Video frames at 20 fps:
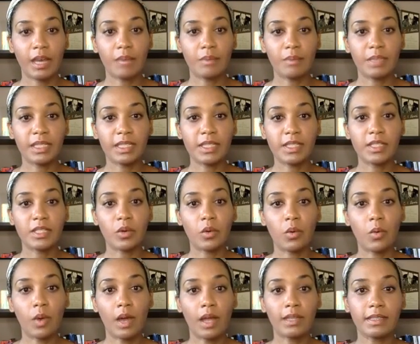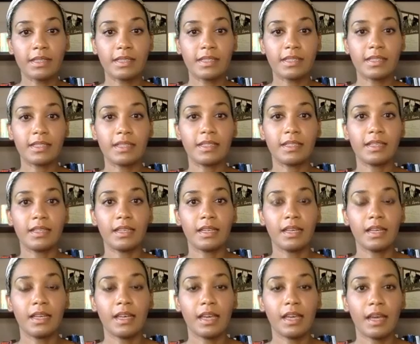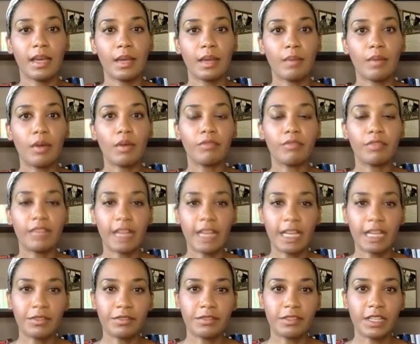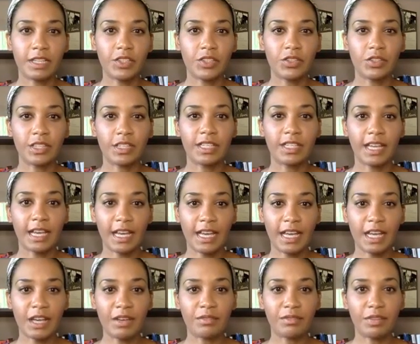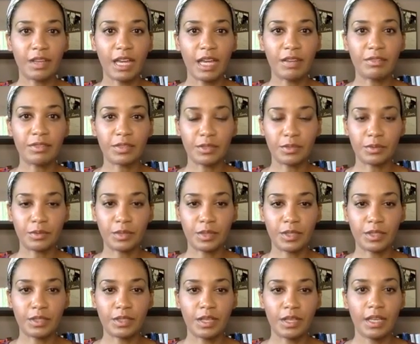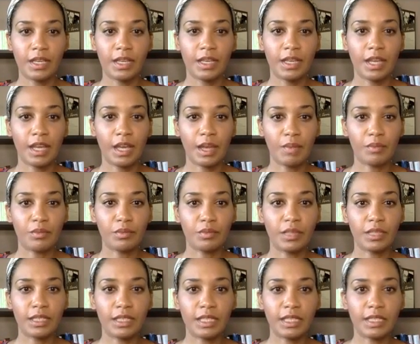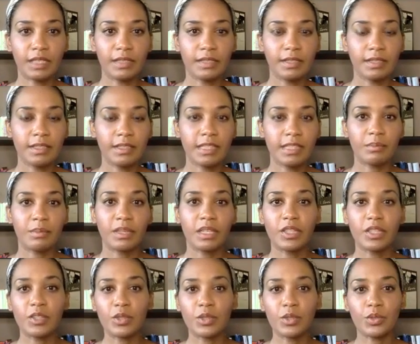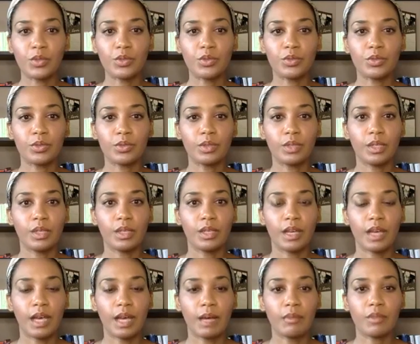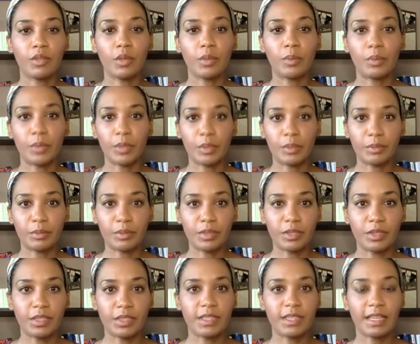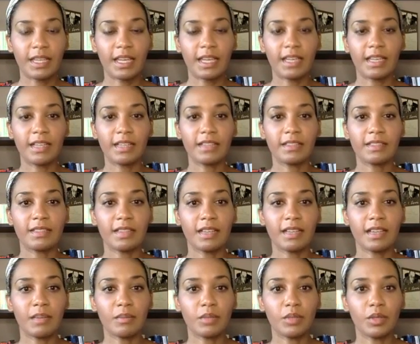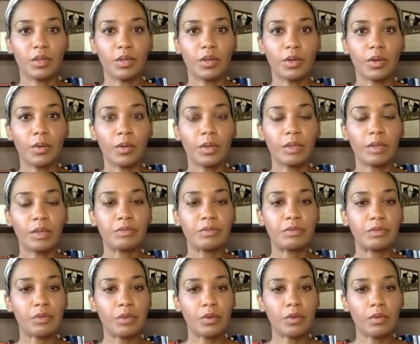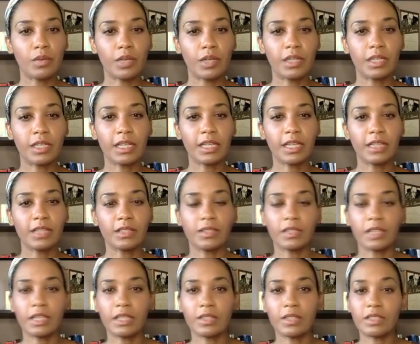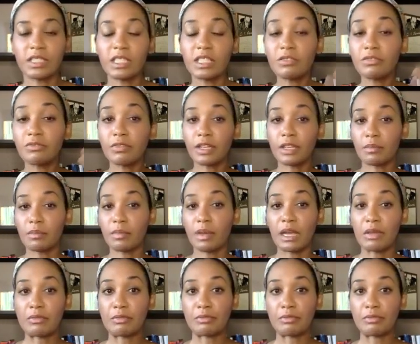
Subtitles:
because the quality of life that you can have afterwards, really stepping into your purpose and going forward in a different mind